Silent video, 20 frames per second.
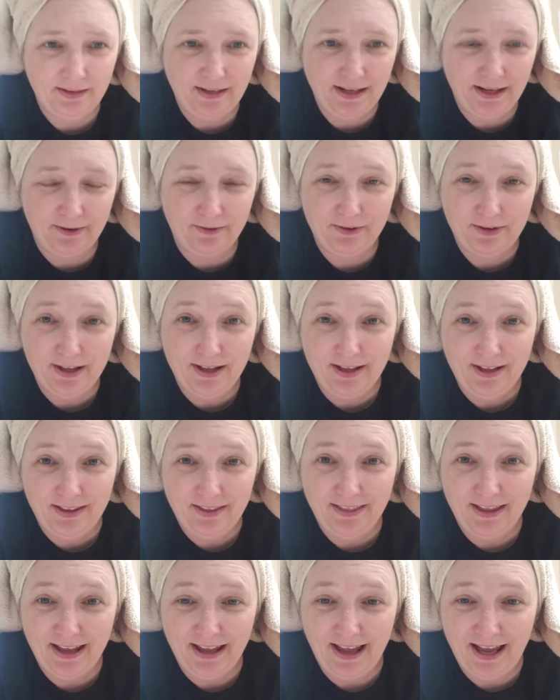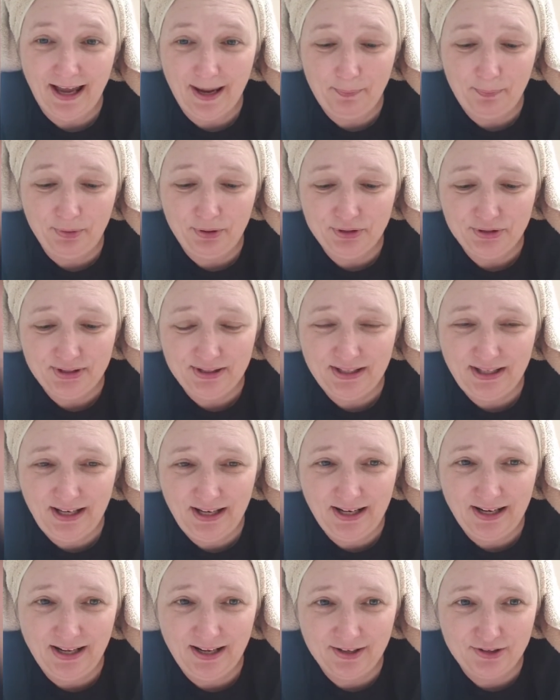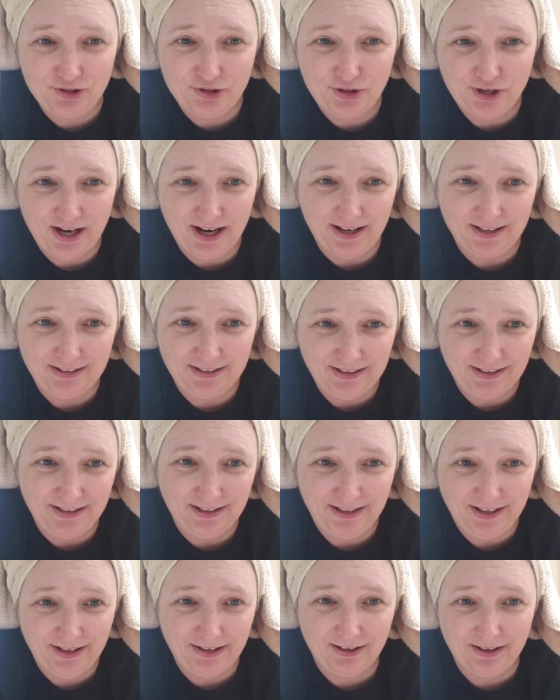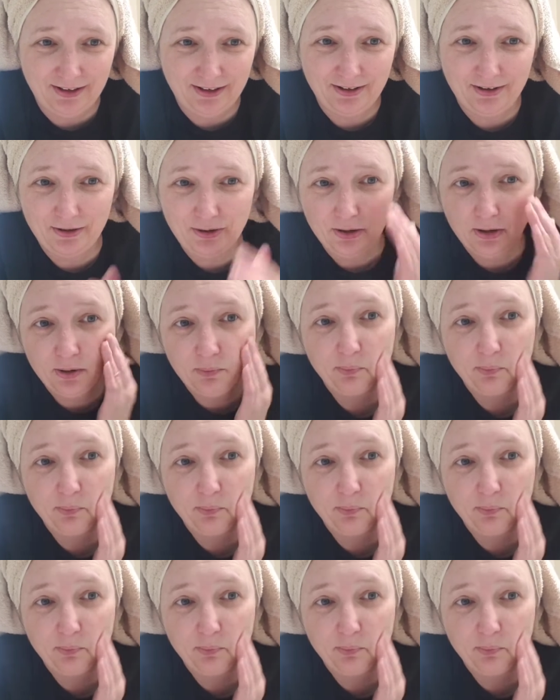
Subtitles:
Now, the apple seed extract in here